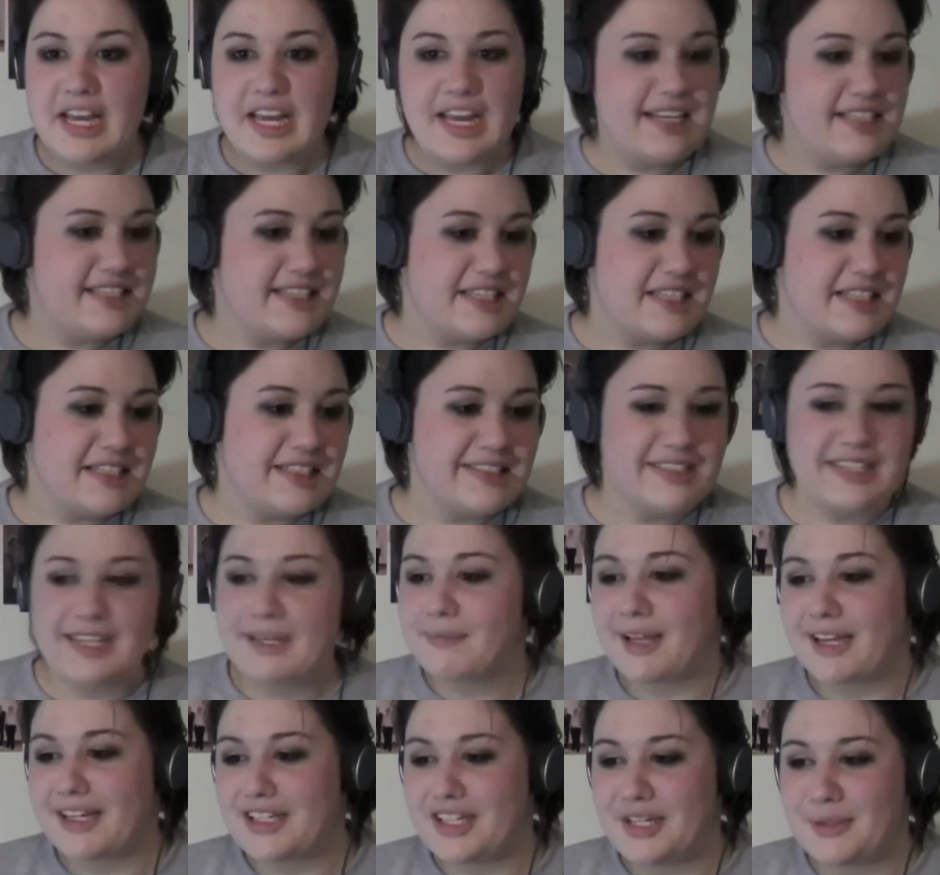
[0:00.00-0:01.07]
it didn't
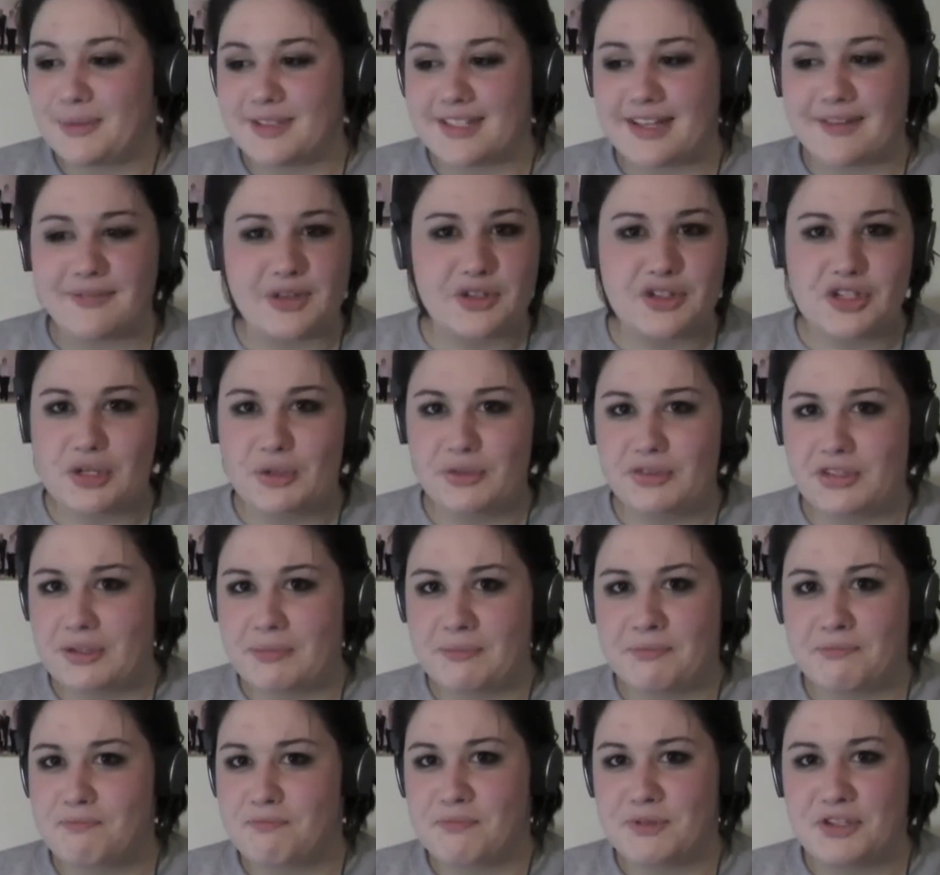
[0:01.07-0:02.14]
seem like she was ever
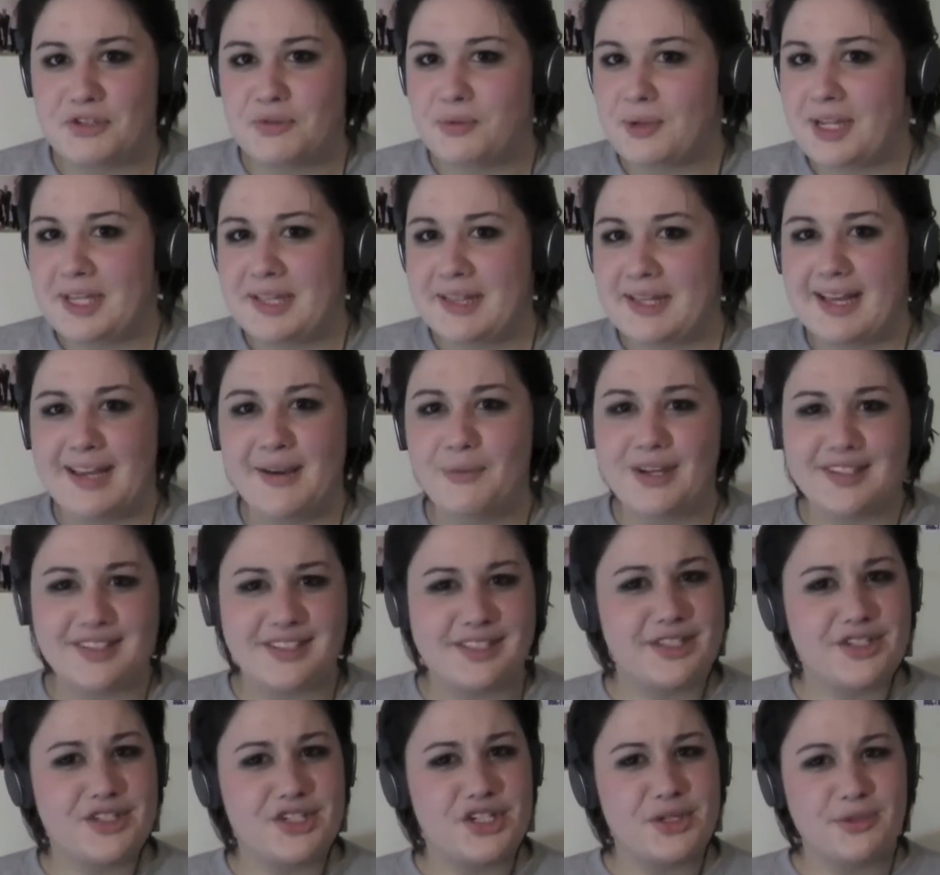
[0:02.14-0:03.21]
choosing between. It
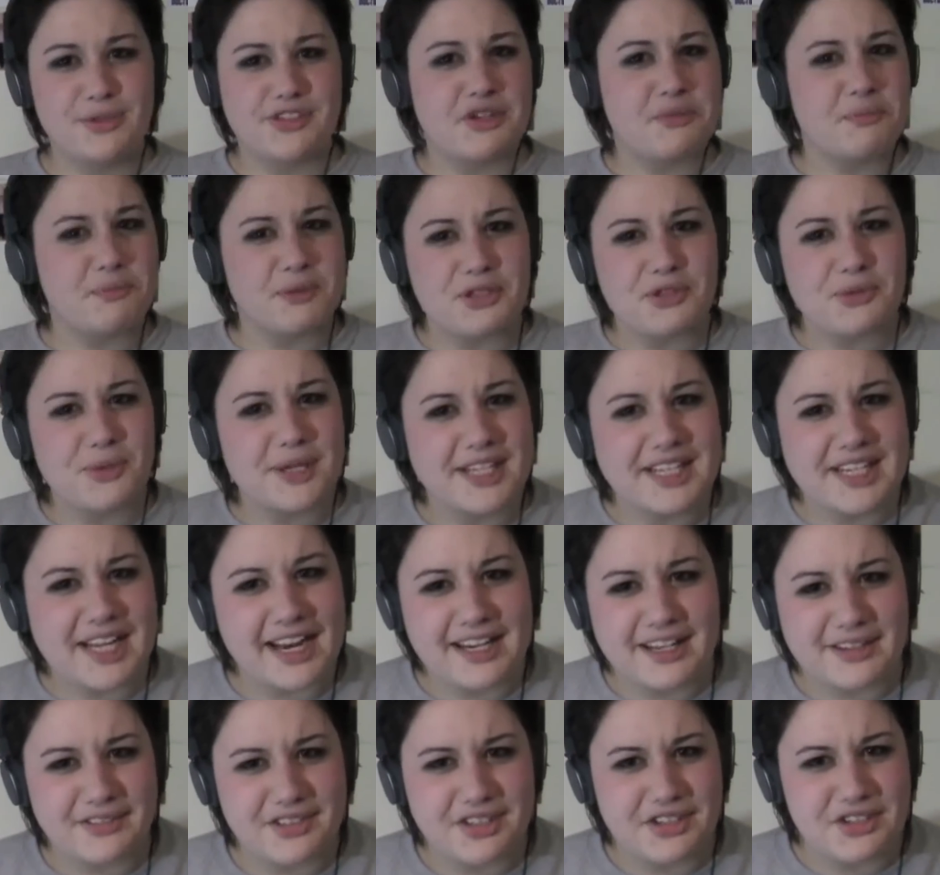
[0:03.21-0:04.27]
wasn't a choosing between
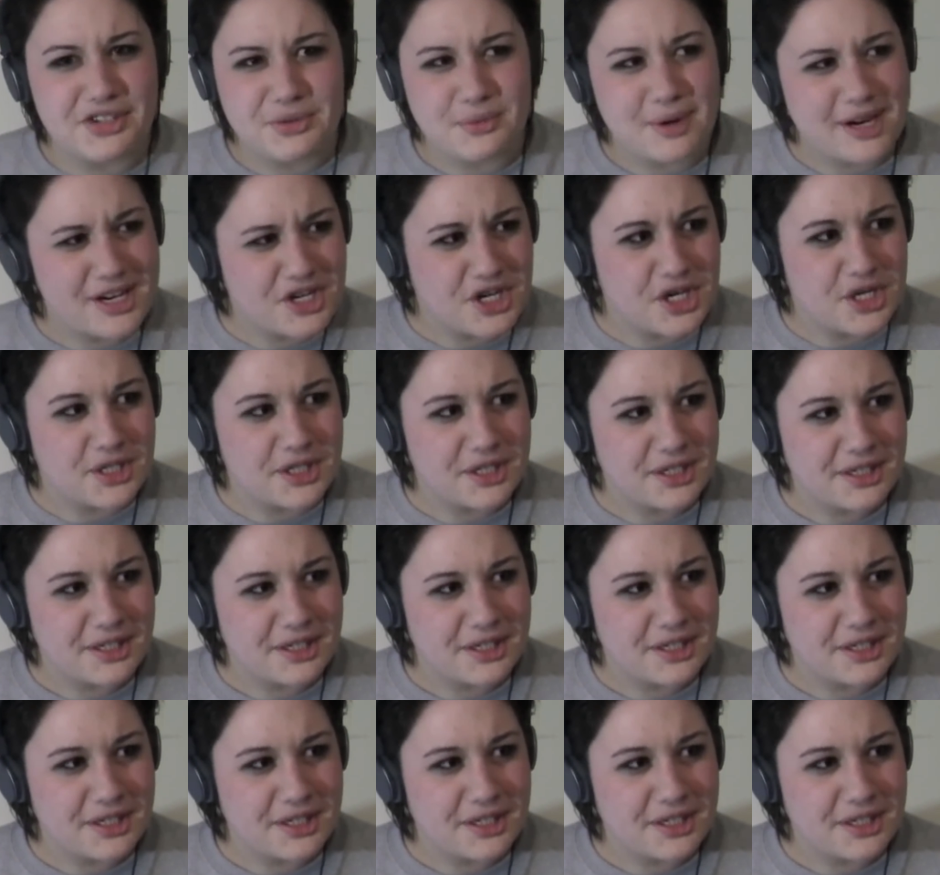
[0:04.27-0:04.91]
kind of situation.